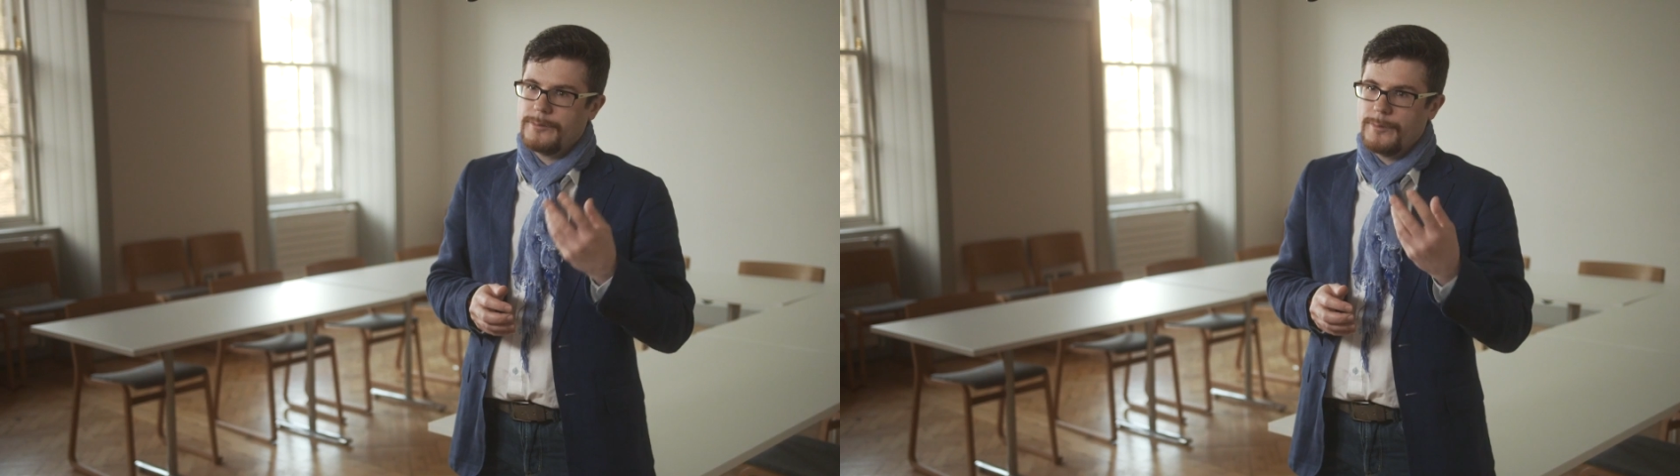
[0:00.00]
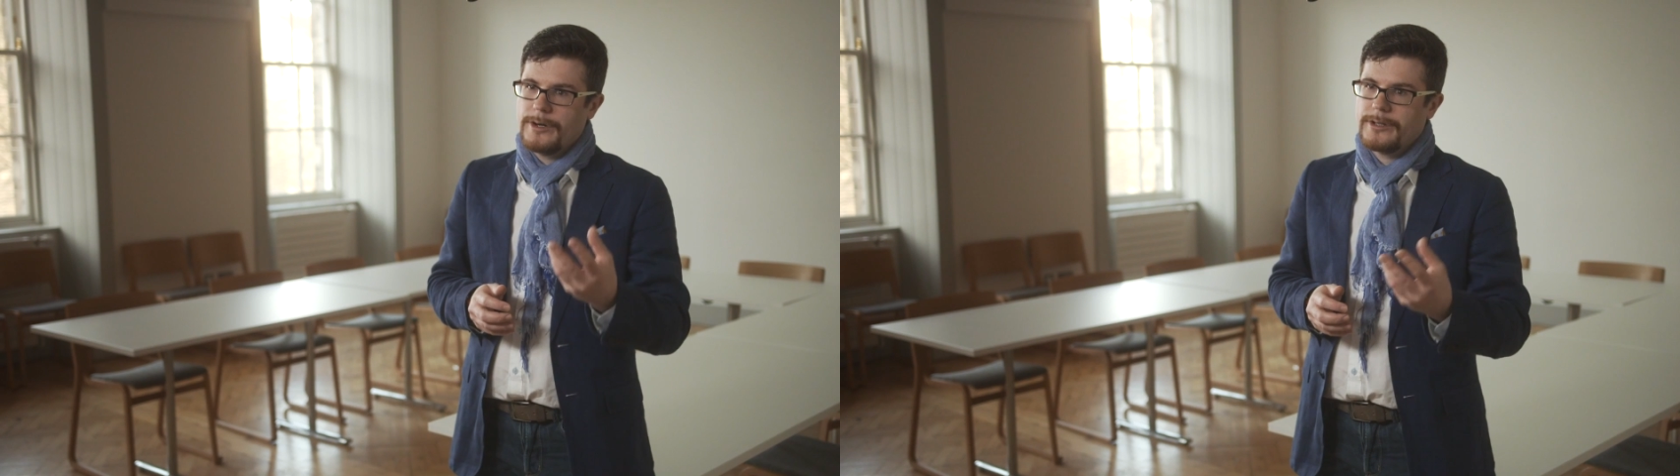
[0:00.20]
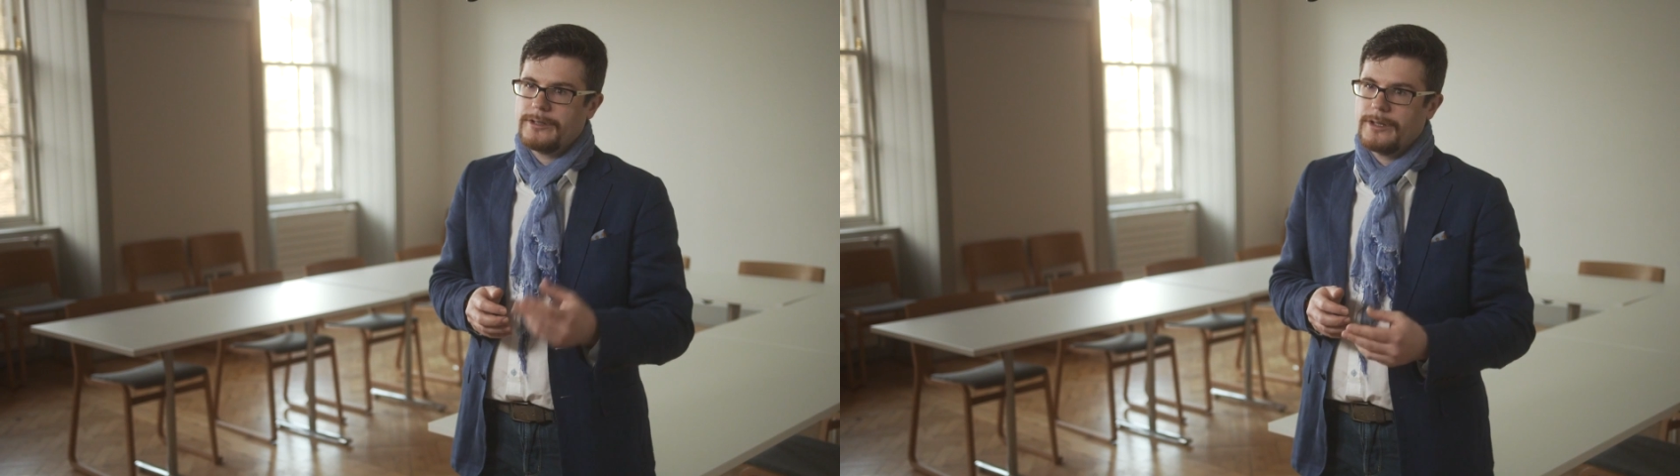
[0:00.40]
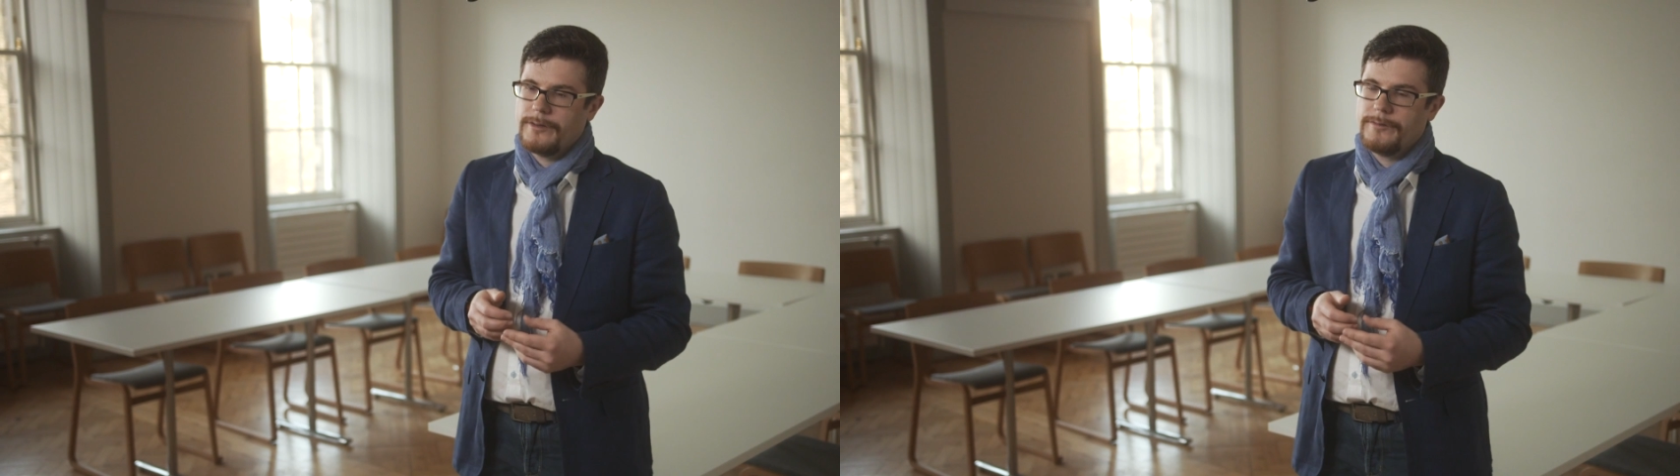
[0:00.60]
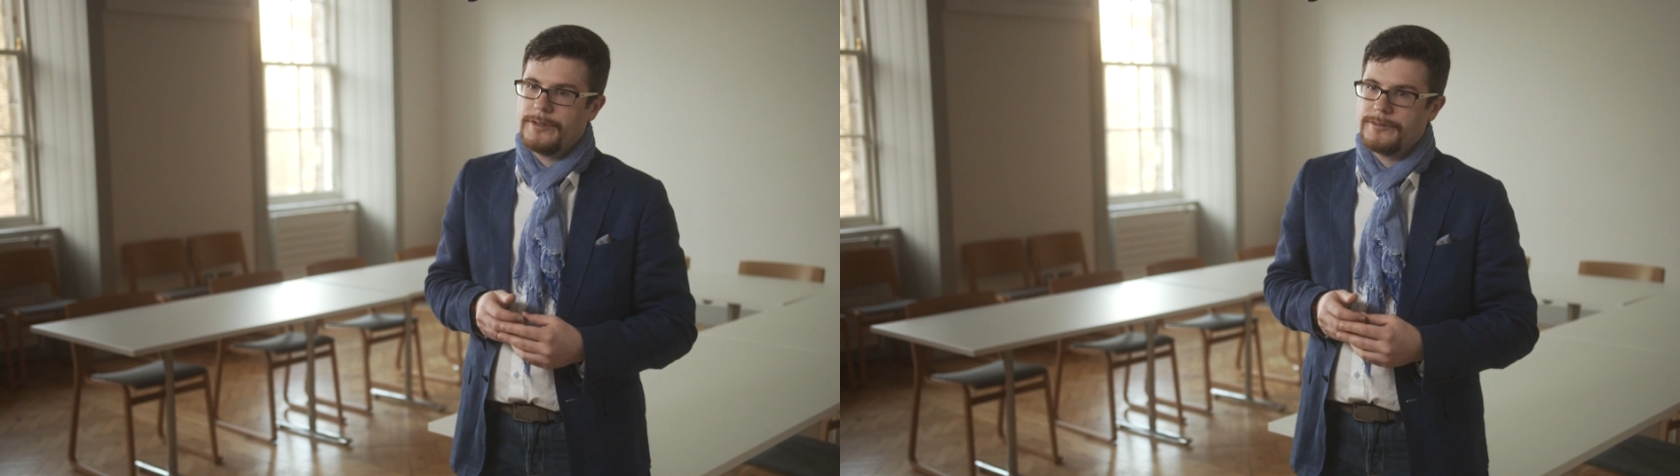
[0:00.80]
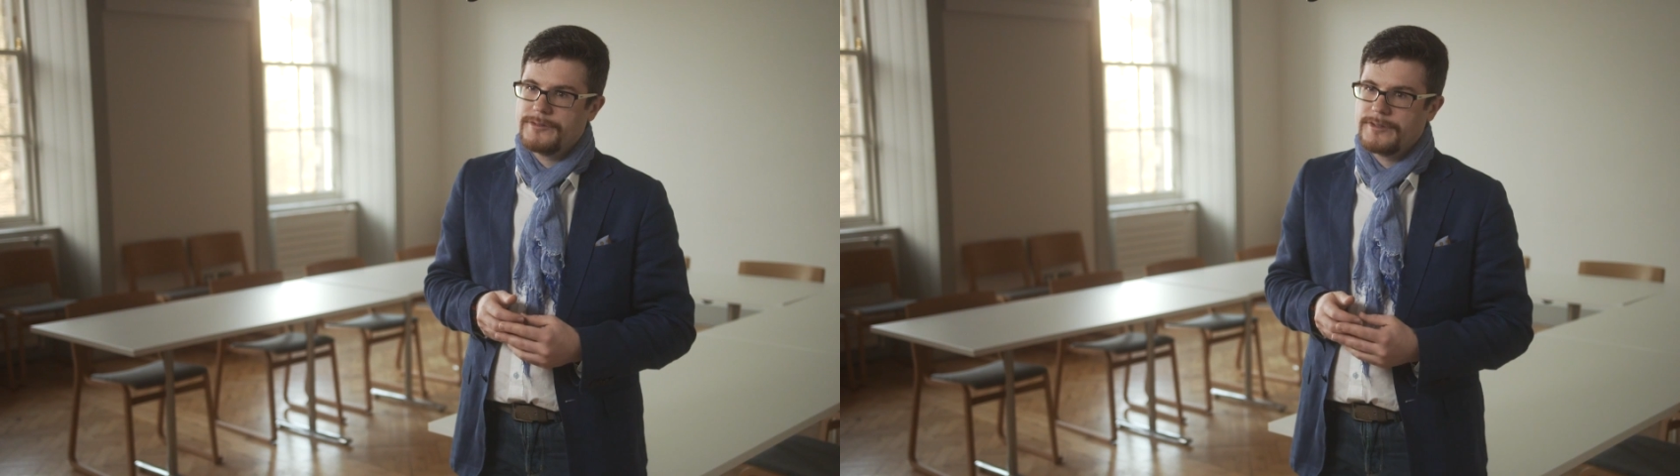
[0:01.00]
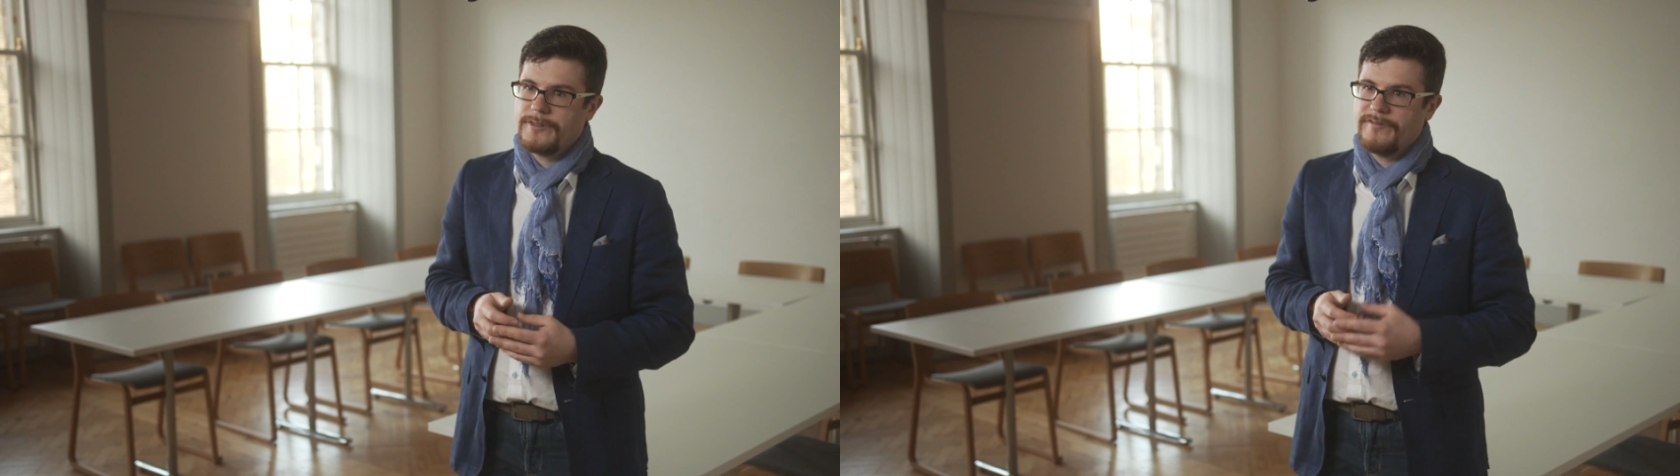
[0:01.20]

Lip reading: the market and the industry